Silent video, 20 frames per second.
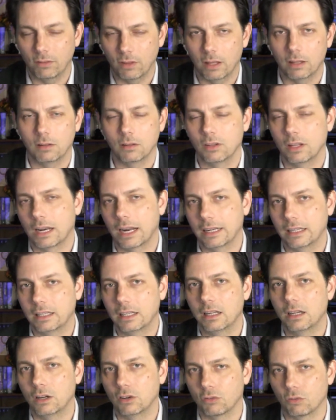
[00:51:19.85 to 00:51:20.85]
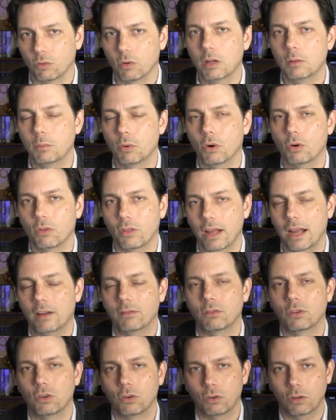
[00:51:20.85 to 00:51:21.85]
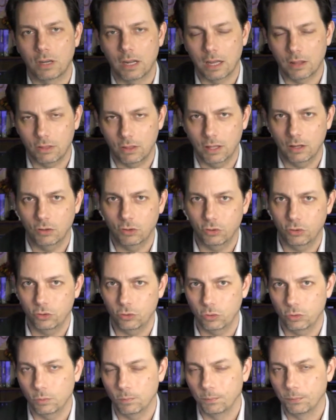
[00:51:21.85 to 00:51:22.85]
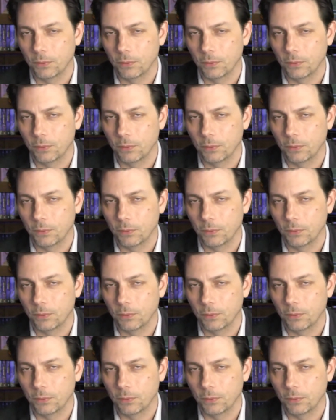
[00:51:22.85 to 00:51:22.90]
That idea of rebirth after your death into